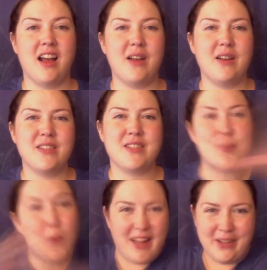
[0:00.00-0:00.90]

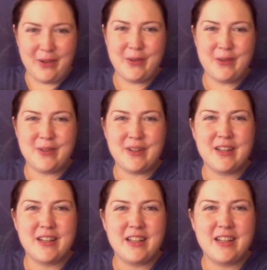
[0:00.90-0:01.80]
Swallow
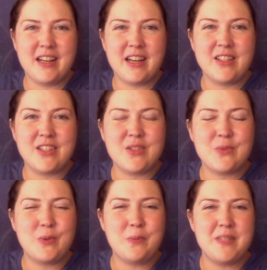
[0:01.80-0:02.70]

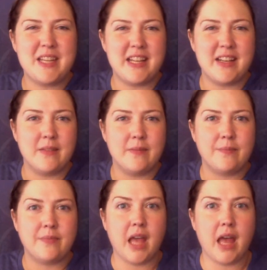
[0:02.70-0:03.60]
swooped in
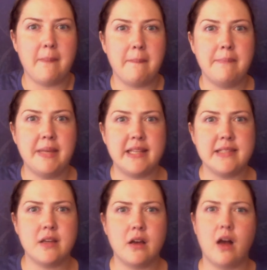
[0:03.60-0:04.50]
and
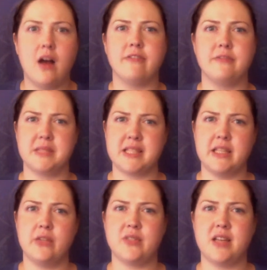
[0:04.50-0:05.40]
bit off
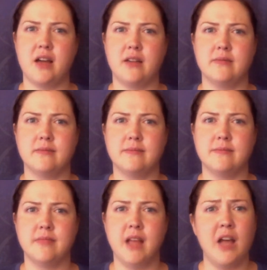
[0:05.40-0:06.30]
Mosquito's tongue.
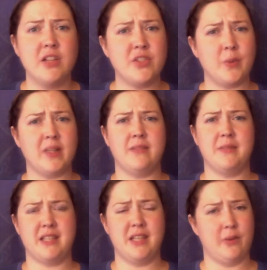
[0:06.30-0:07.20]
So what
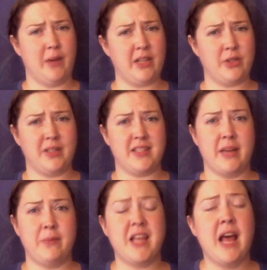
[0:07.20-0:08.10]
Mosquito actually
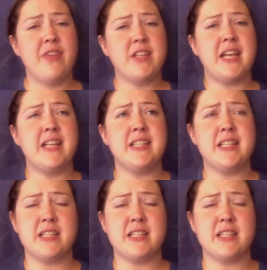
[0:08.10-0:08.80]
said was, the tastiest